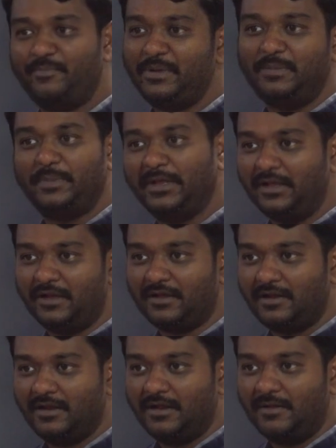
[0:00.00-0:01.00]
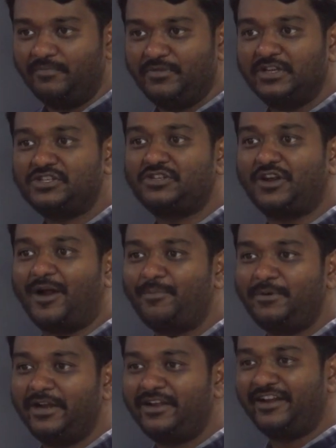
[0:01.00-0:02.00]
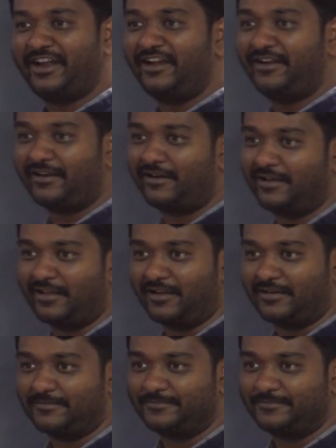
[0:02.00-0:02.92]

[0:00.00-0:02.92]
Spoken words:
beeping. They stopped it and entered again.